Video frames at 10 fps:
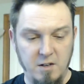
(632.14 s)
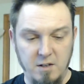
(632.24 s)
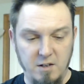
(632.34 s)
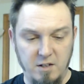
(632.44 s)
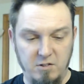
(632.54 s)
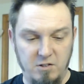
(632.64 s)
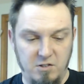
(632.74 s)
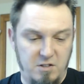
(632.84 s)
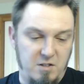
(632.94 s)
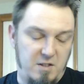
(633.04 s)
It's
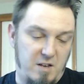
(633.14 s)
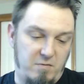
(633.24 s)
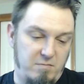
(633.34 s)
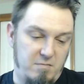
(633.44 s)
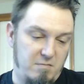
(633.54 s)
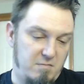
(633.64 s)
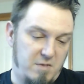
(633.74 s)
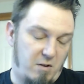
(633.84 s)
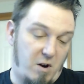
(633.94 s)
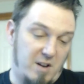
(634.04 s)
just,
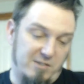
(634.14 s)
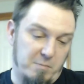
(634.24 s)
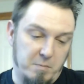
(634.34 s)
they're awesome.